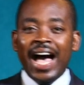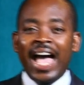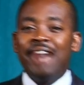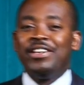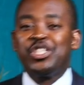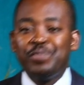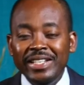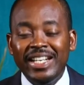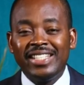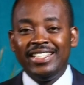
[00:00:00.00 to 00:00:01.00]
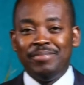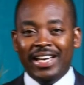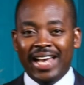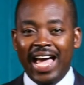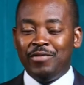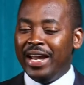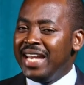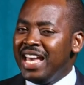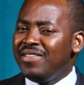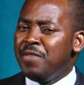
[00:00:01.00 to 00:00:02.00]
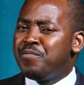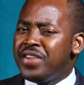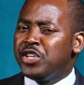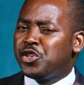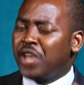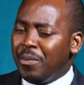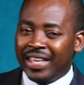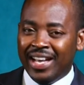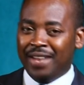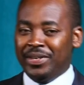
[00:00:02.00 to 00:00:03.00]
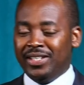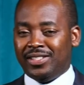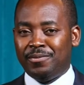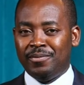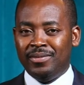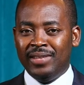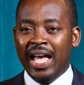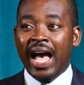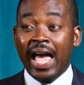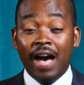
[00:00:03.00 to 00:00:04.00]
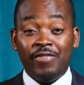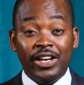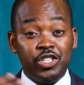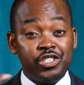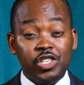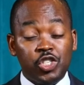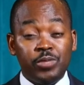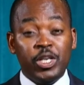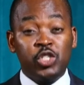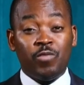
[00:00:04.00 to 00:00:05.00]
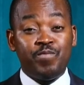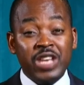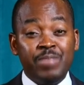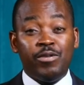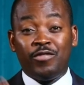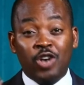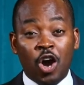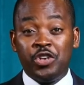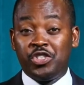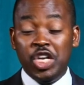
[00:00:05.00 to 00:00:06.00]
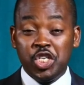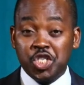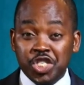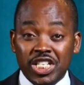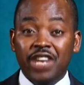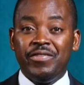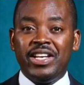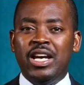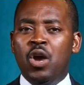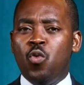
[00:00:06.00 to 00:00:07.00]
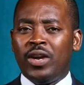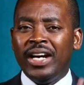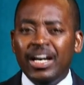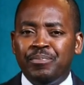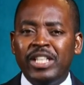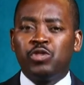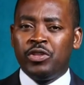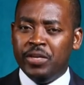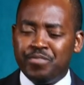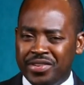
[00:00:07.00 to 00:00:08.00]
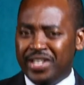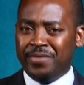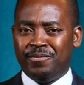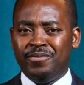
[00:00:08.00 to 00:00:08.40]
I have experience in my life, whenever I pray, something happens. I have had testimonies of people of God sharing what happens when they pray.